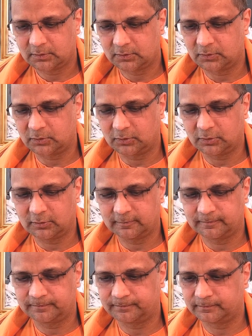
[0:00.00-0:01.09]
So
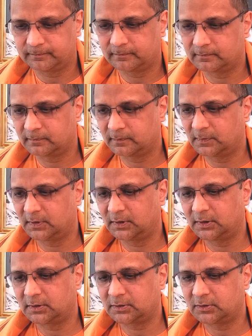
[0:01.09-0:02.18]
let
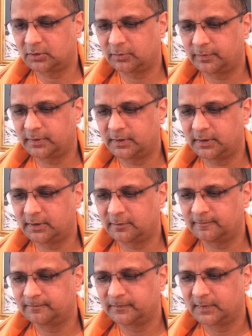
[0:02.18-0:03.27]
us stop here.
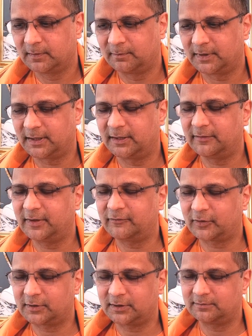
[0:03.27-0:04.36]
But anyway,
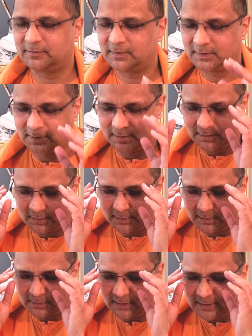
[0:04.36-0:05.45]

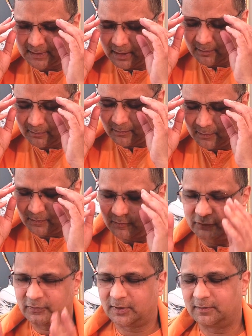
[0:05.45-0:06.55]
these are
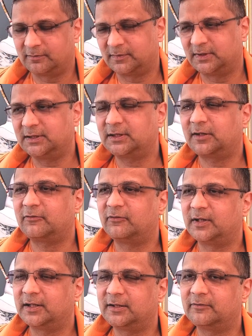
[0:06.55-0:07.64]

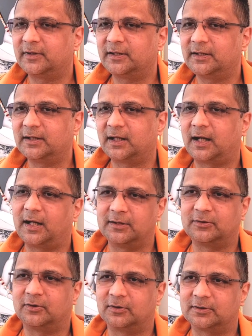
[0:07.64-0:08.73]
very, very high
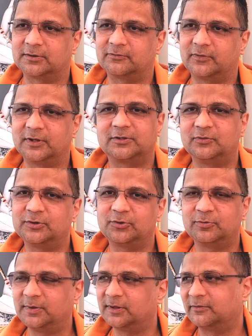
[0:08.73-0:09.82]
thoughts. First, we
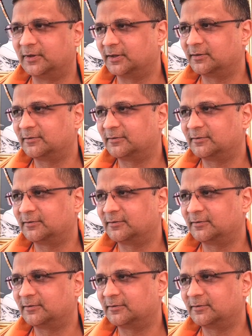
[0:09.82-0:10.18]
should be aware.